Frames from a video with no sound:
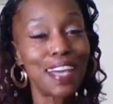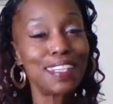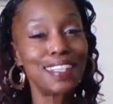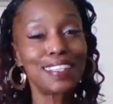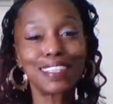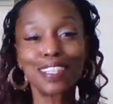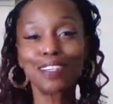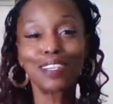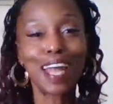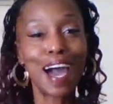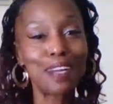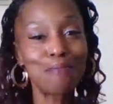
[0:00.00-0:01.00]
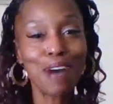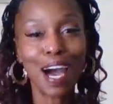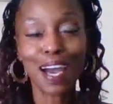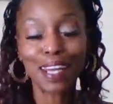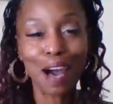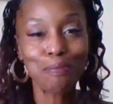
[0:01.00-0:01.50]
This little light of
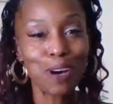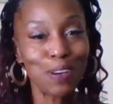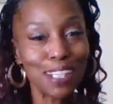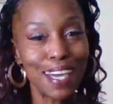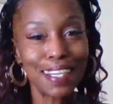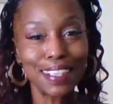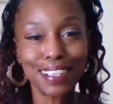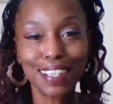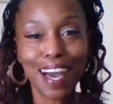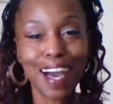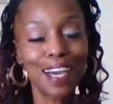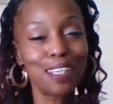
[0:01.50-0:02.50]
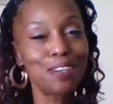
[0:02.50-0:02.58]
mine, I'm gonna let it shine.